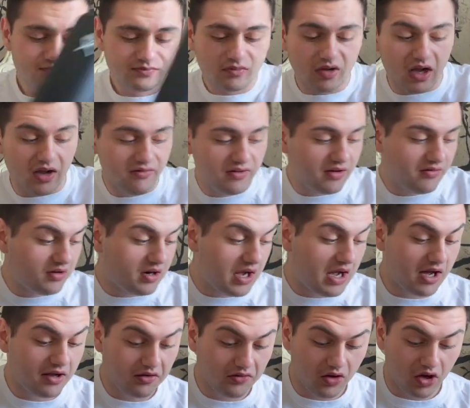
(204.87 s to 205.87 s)
I've never
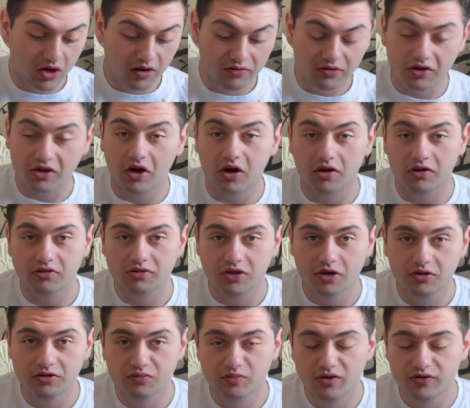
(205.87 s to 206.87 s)
had avocado
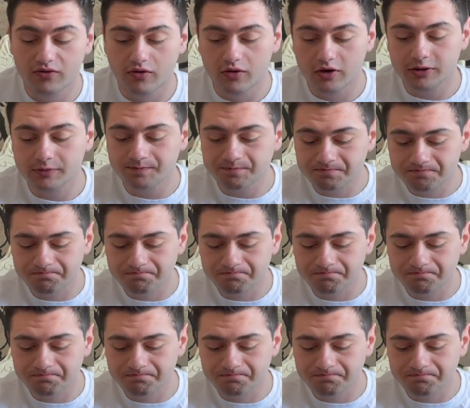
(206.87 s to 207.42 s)
toast before.